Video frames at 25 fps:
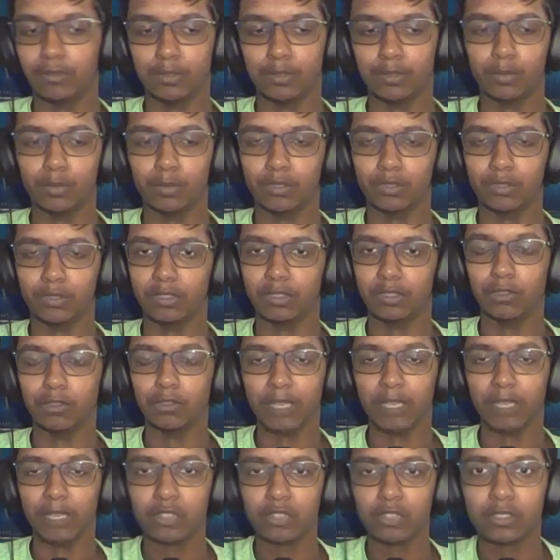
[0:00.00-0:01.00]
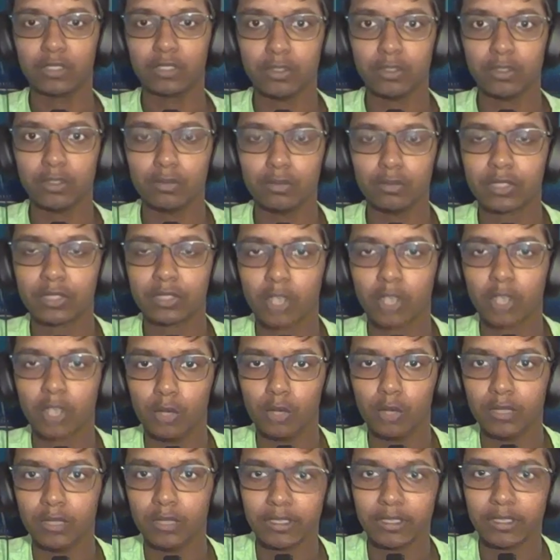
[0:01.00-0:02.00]
and you make sure to use code
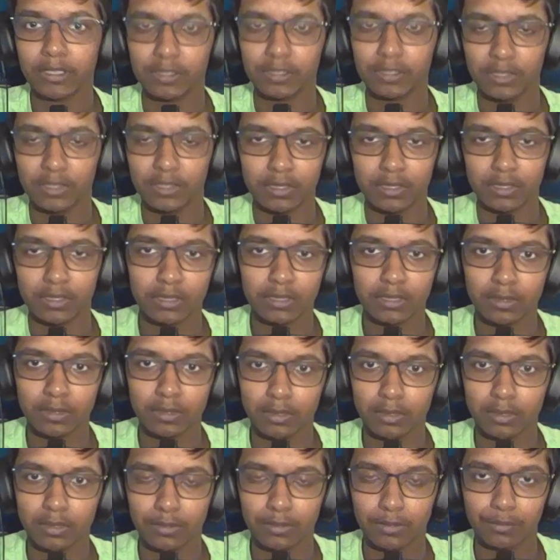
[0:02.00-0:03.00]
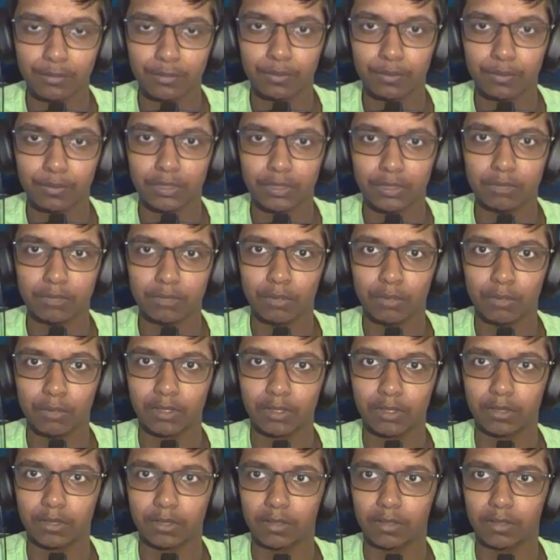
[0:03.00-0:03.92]
ZZZ free 100.